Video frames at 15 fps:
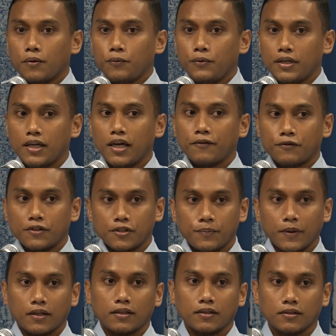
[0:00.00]
We gave
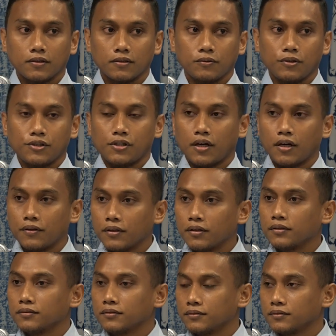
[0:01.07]
respect to each
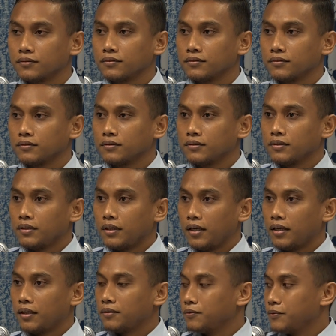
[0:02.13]
other
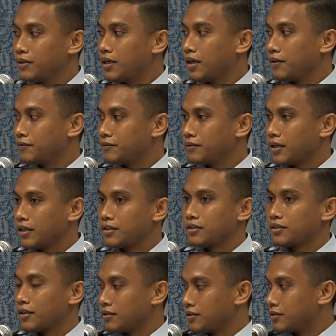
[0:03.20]
and we gave
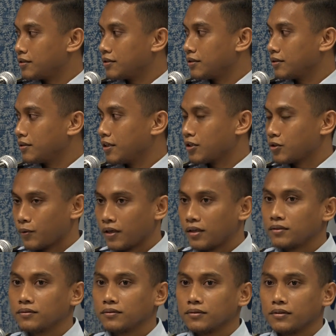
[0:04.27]
assistance as
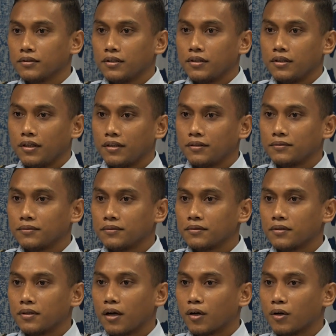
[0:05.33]
well in
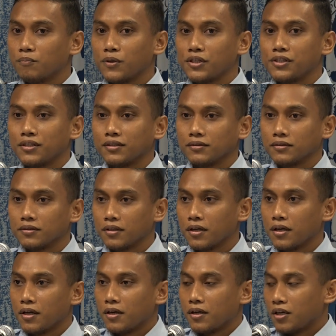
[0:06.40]
accomplishing
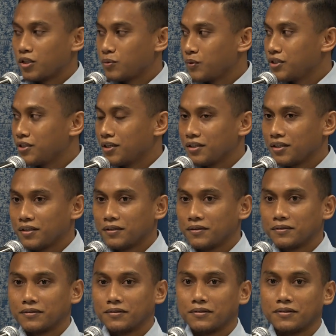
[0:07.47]
especially
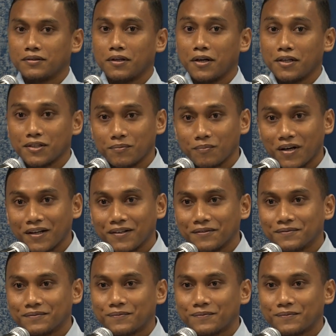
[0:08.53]
the lesson plan,